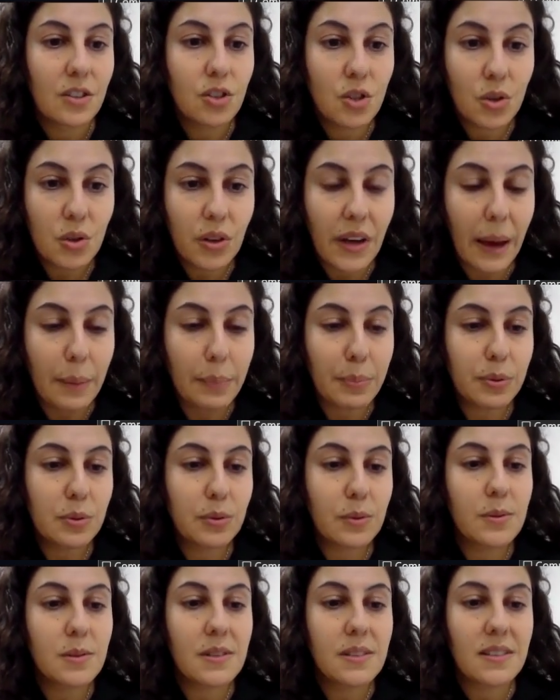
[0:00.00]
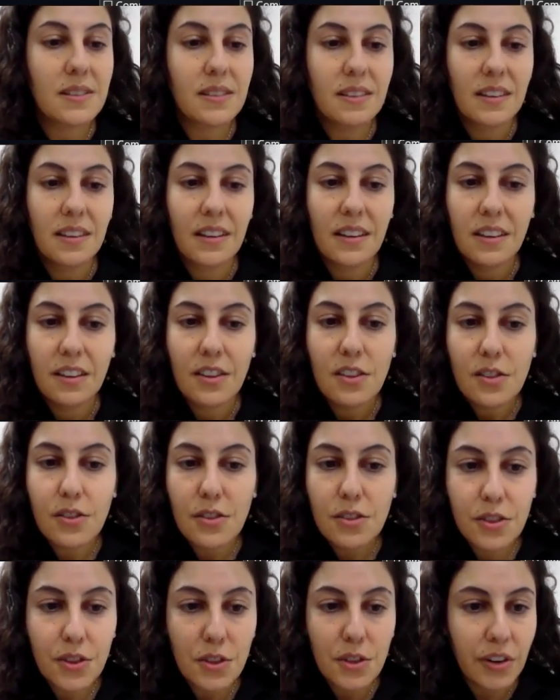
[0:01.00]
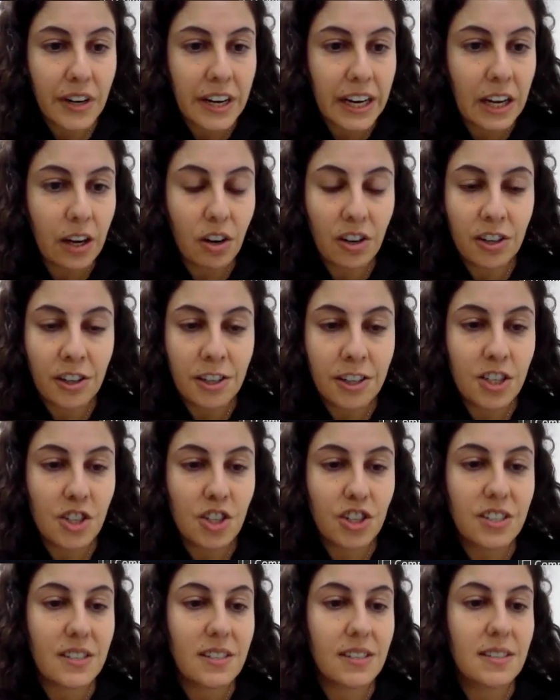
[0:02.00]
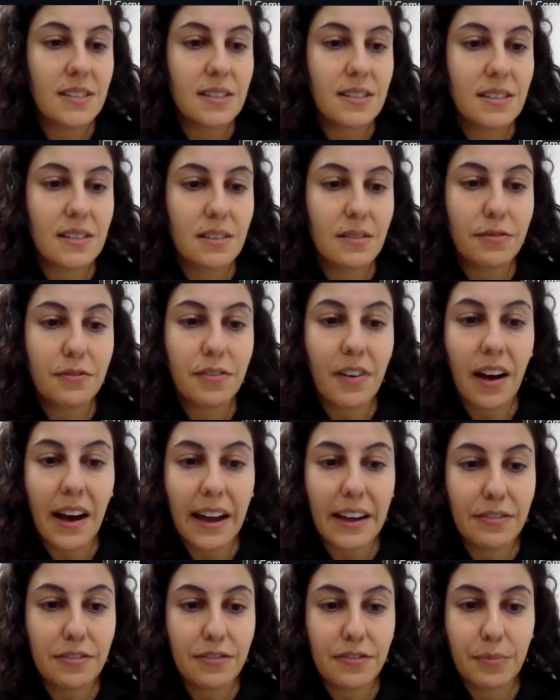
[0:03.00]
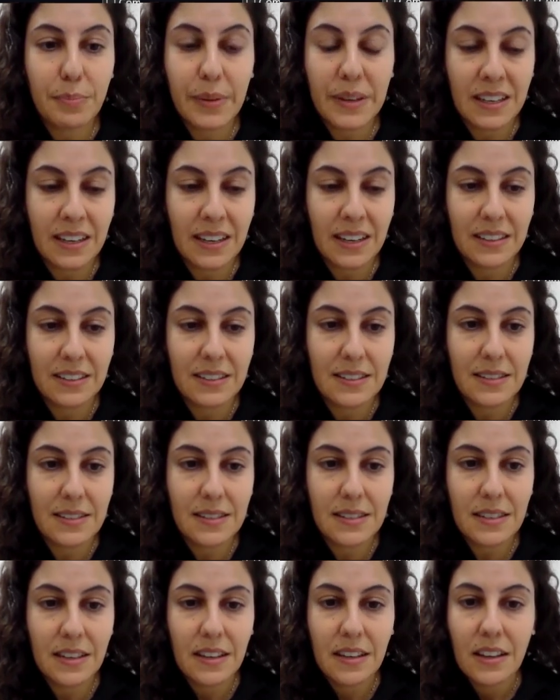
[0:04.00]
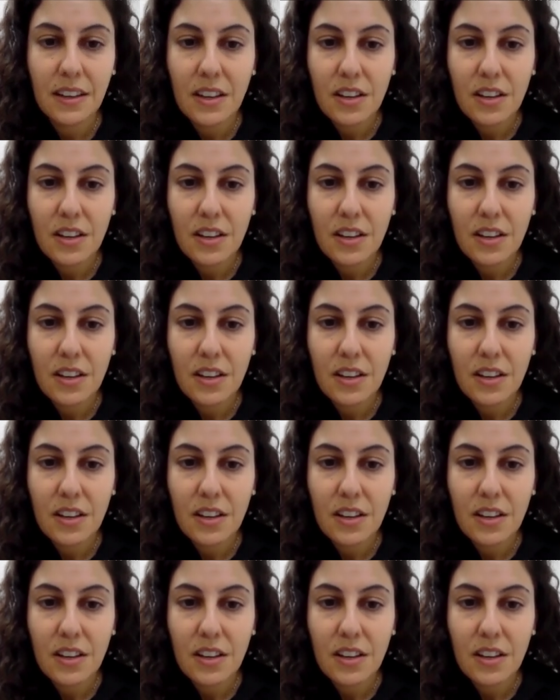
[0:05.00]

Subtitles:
2 apples, 3 oranges, 5 bananas.